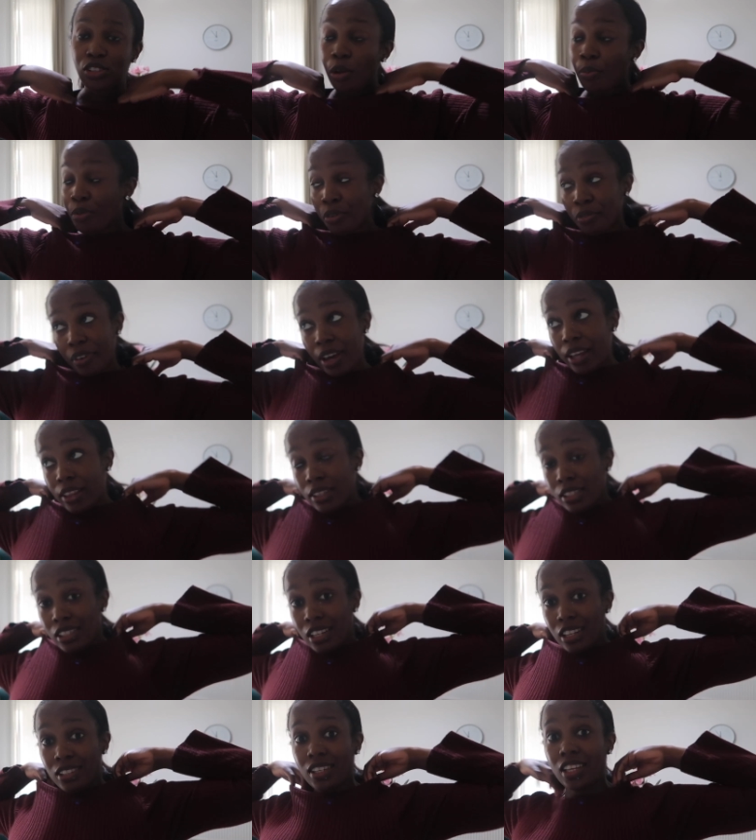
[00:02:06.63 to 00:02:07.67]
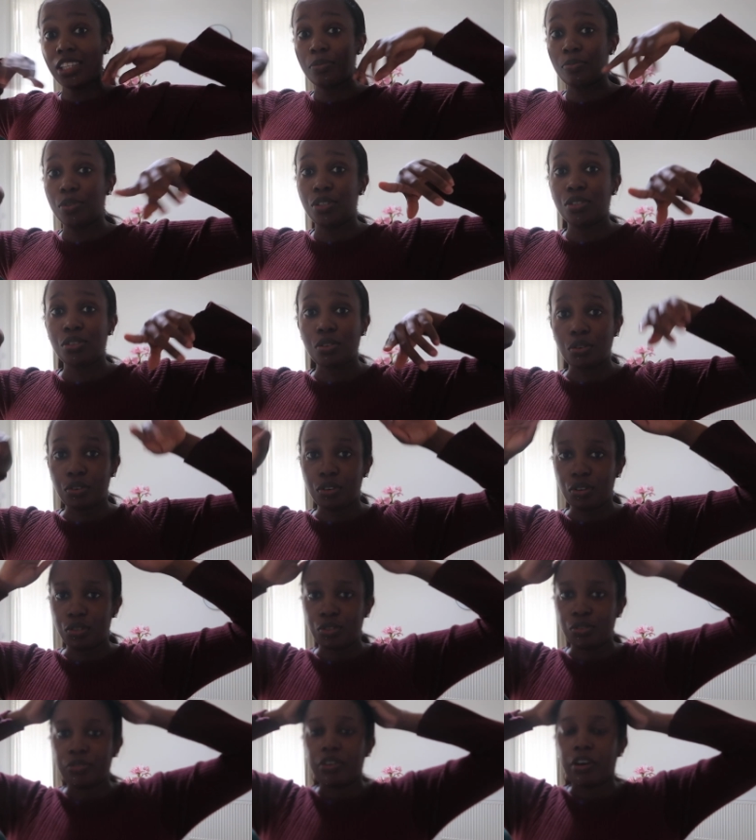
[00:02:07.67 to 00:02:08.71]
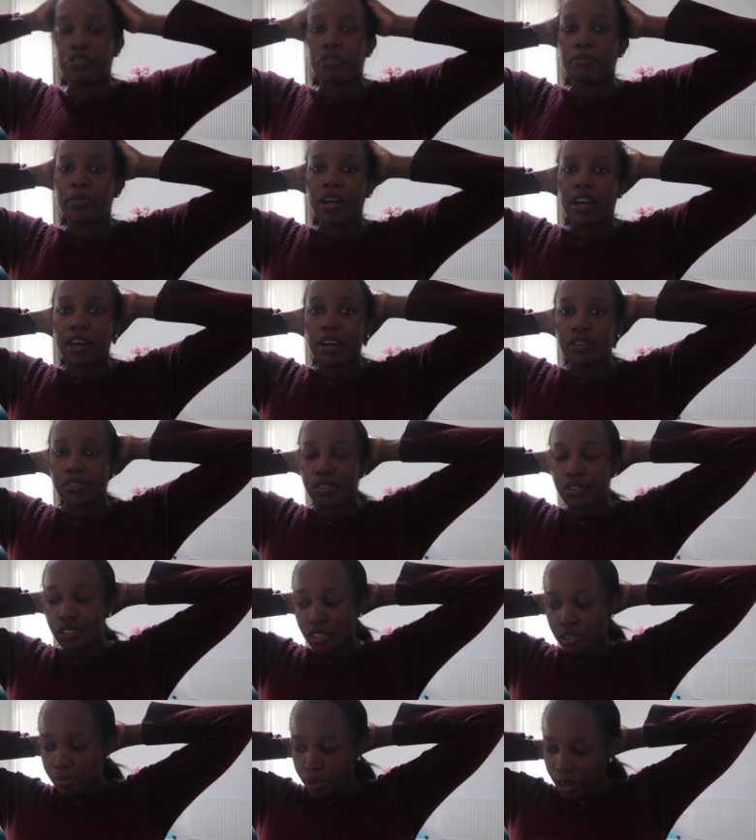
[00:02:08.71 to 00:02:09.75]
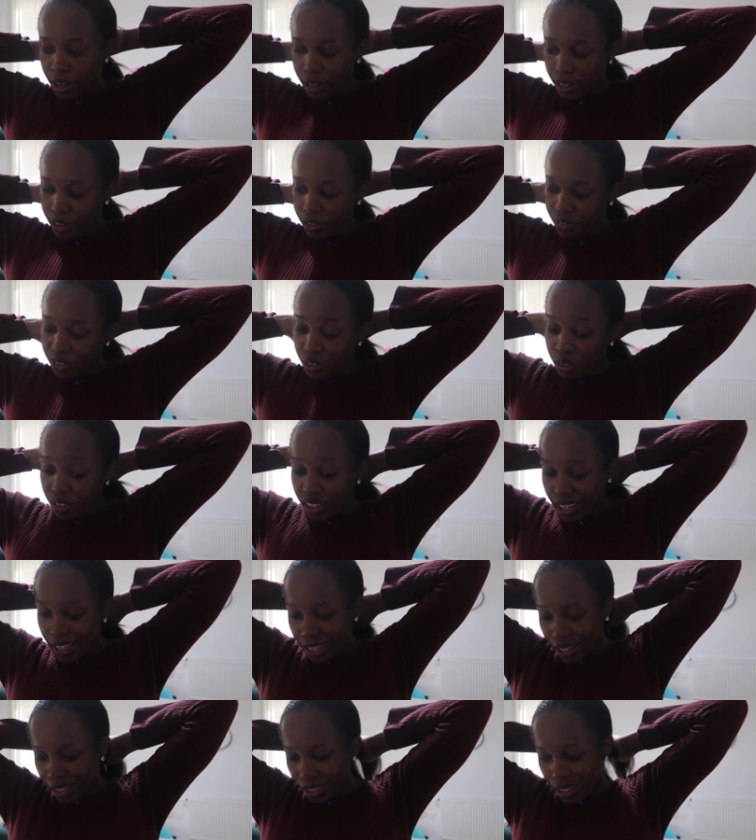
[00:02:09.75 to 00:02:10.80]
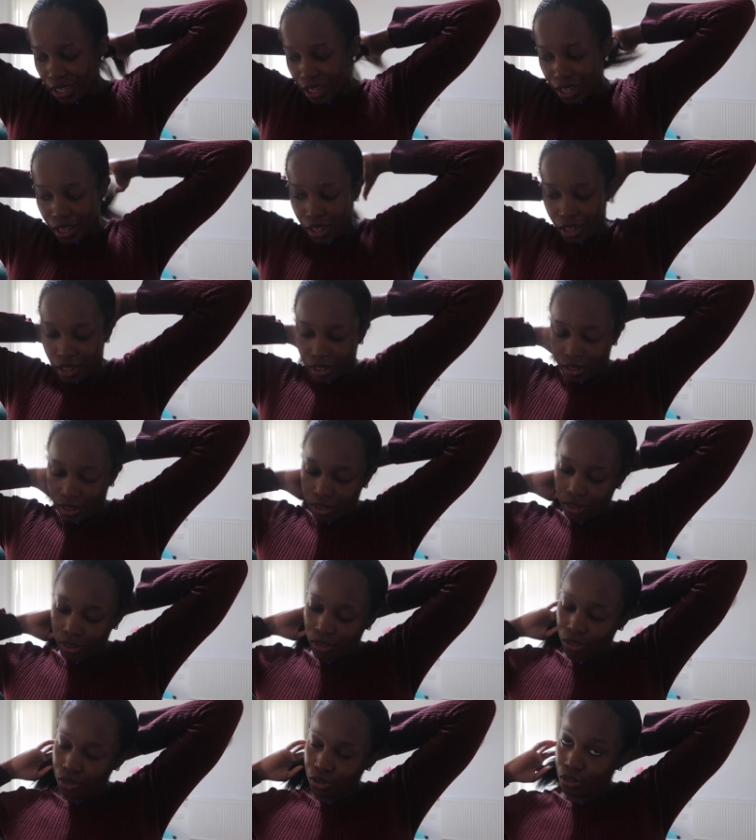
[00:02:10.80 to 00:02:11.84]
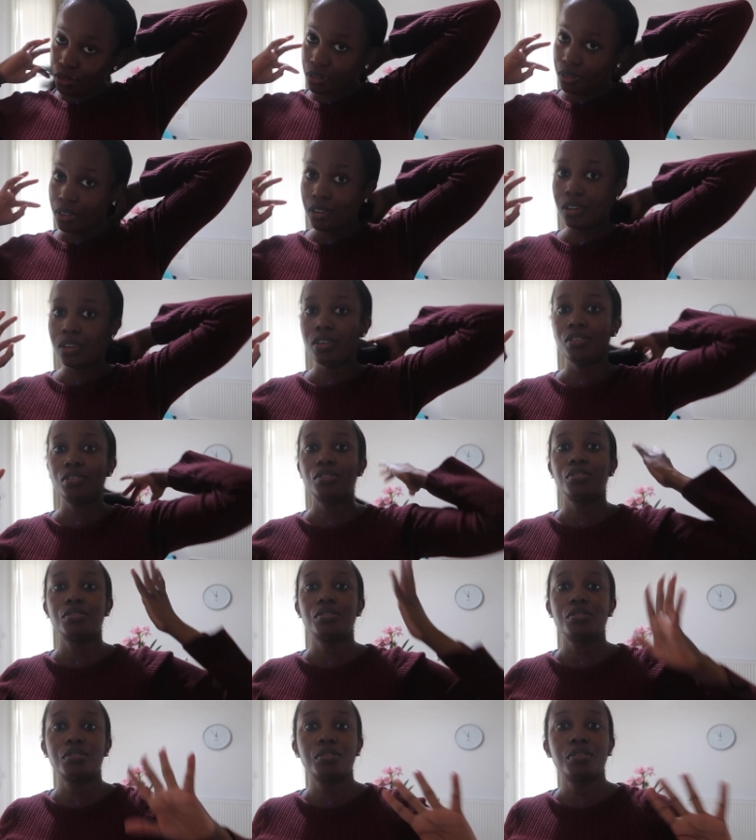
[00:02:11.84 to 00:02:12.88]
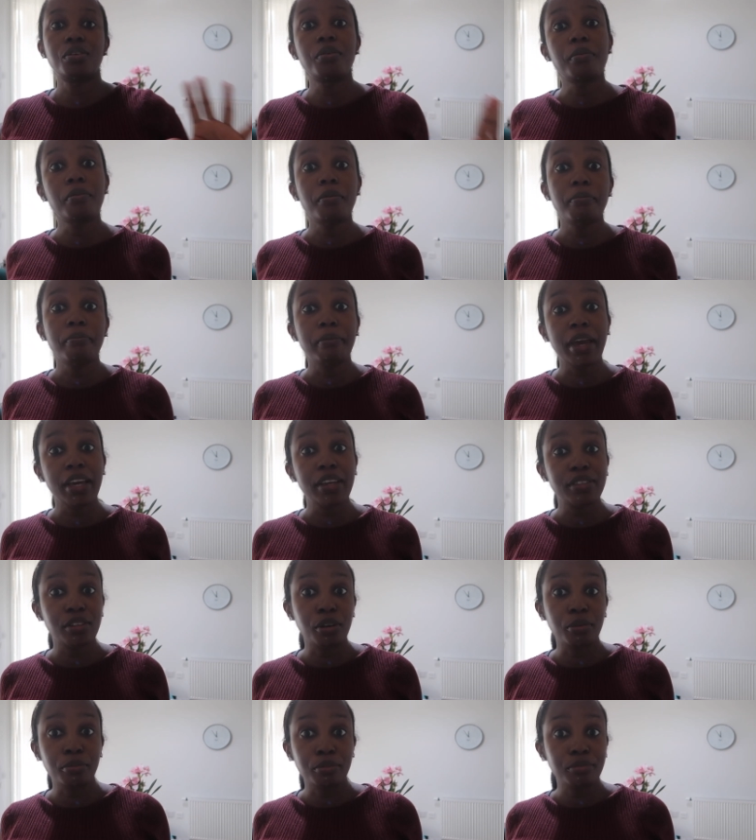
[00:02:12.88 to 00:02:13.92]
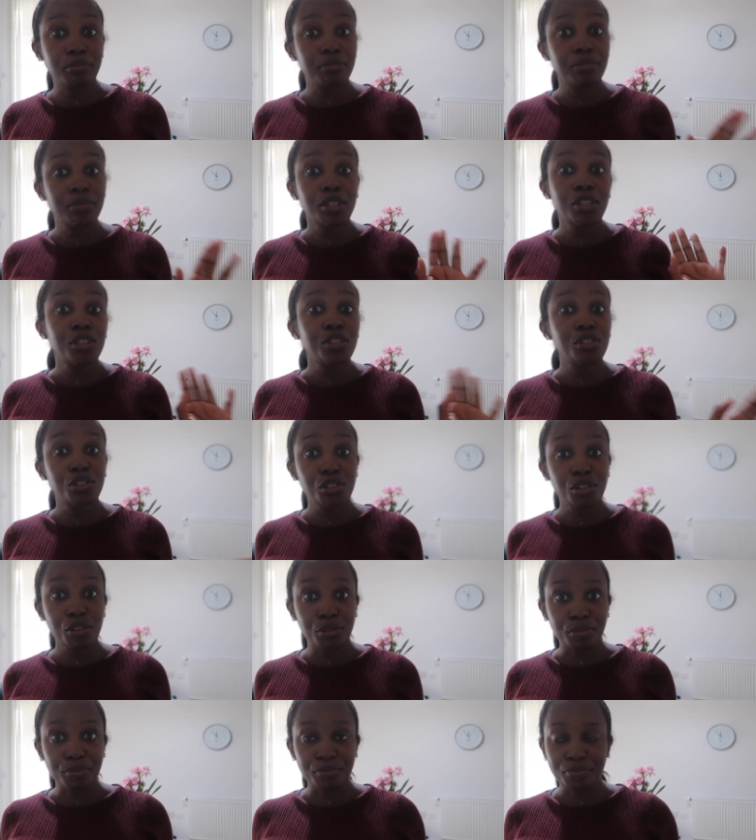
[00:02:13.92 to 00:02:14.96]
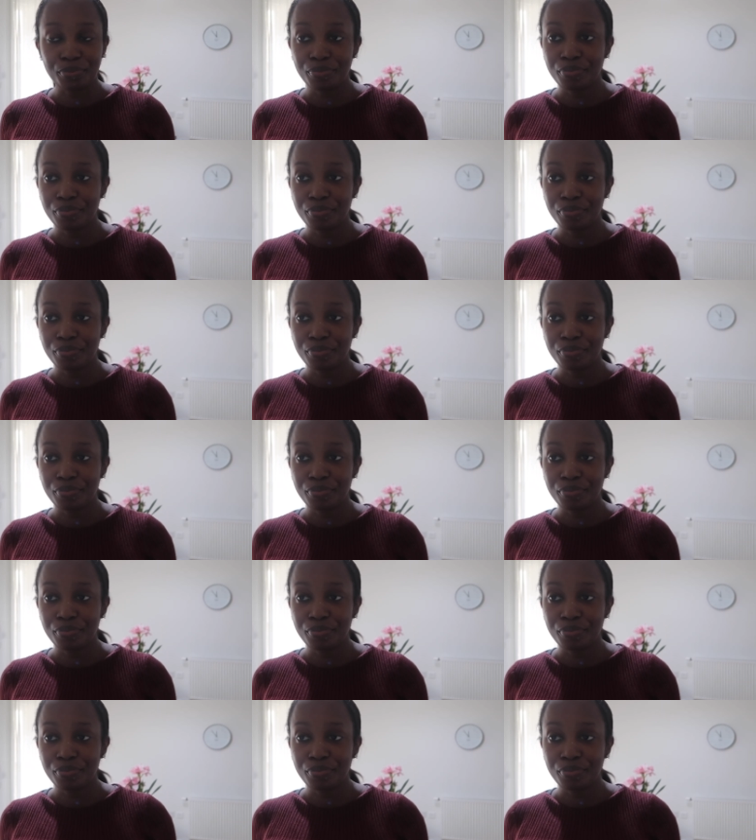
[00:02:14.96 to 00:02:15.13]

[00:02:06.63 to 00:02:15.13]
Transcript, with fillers: stopped over at the State Sainsbury's store not too far from my house to just buy a few things to use to make some stew